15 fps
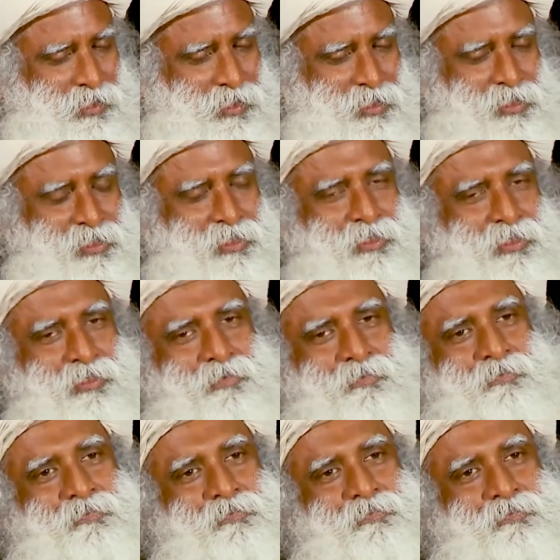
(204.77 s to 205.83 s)
is,
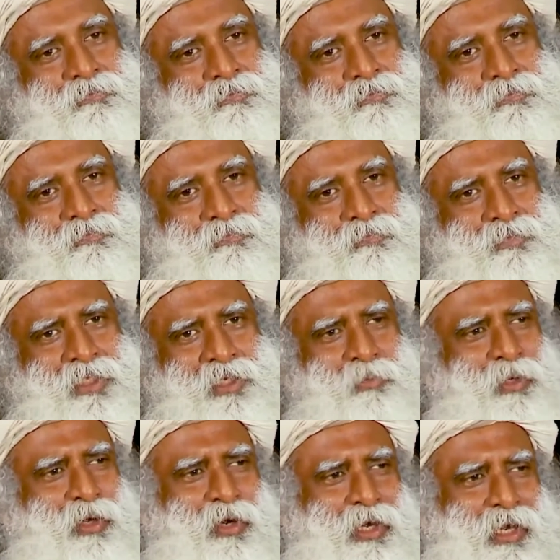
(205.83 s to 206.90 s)
it
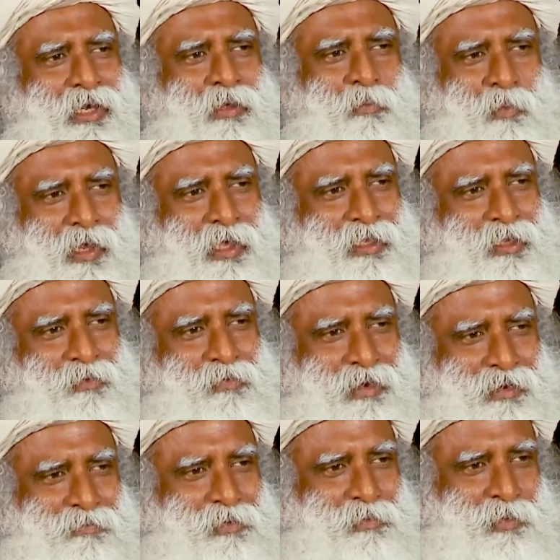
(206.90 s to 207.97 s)
may not end up like that for
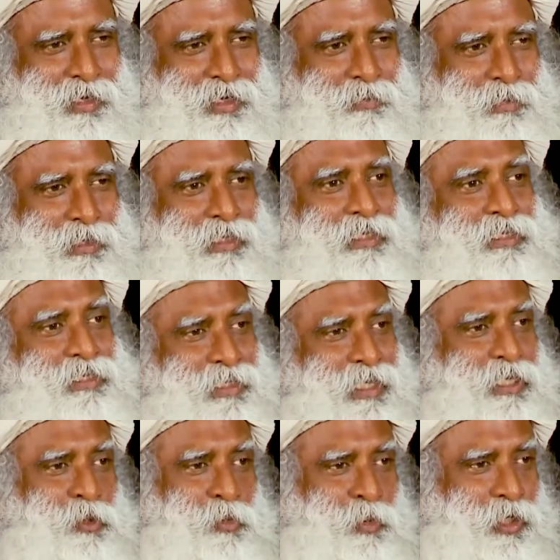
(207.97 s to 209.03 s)
everybody, but this is the
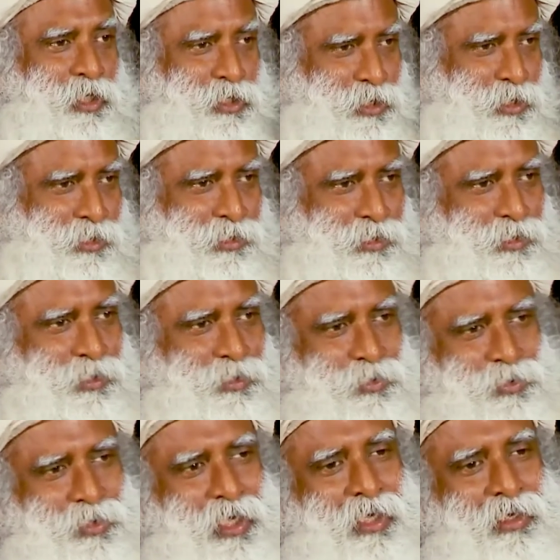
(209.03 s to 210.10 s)
aspiration in the
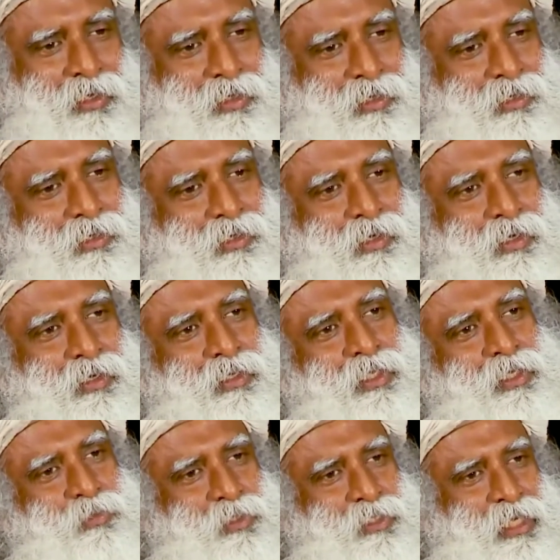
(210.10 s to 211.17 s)
society.
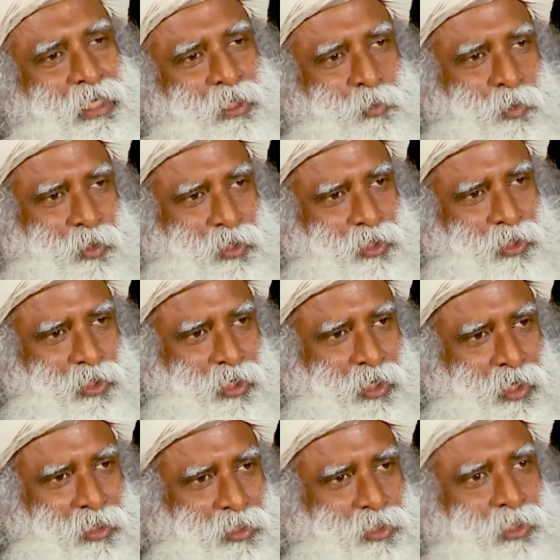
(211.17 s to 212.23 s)
This was the aspiration in the
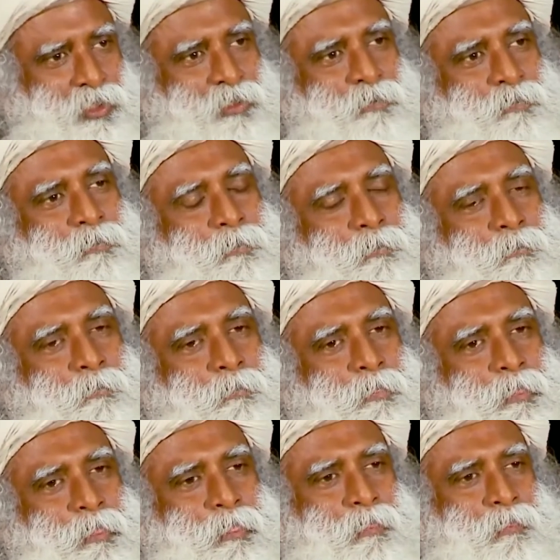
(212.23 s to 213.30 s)
culture.
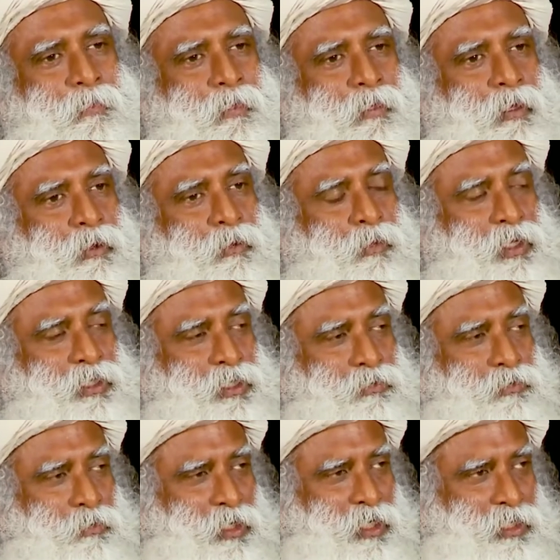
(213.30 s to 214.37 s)
Once a
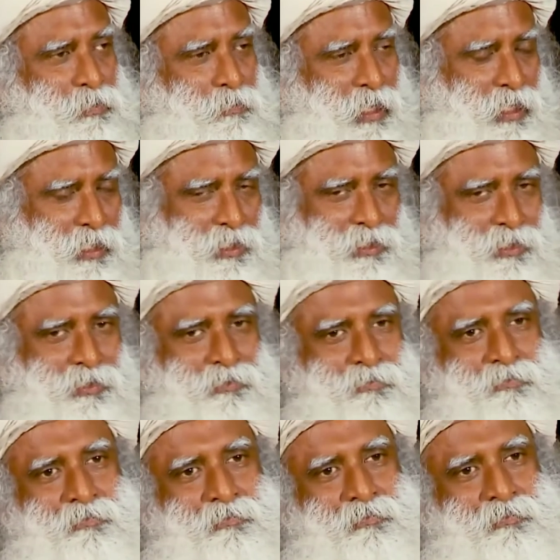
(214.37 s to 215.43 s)
woman is married,
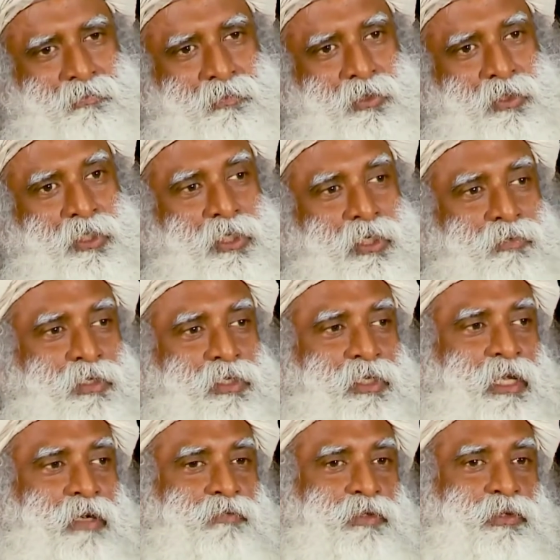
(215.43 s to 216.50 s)
she was
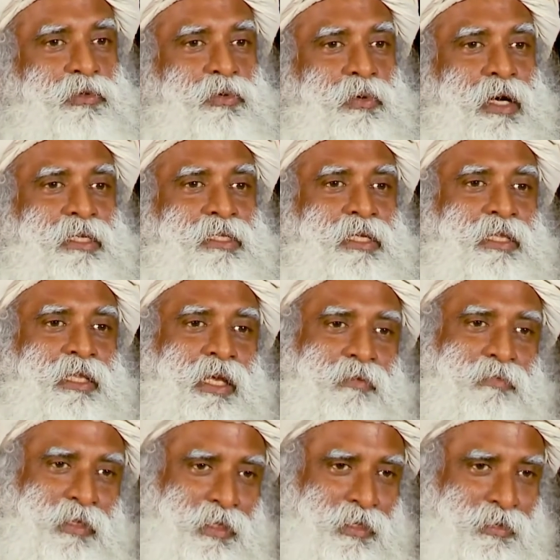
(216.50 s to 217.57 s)
referred to as a
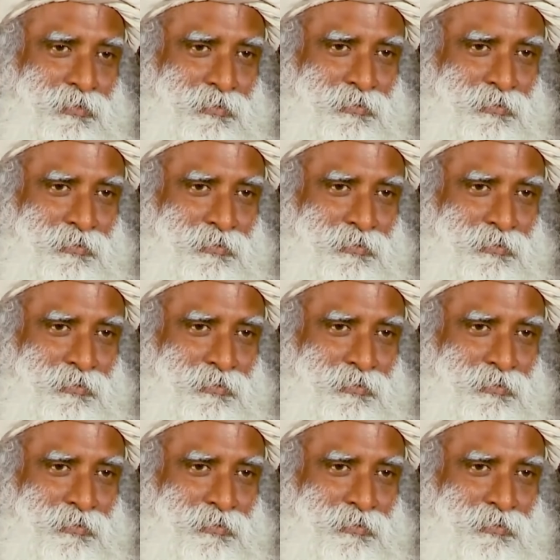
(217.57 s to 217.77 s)
Devi.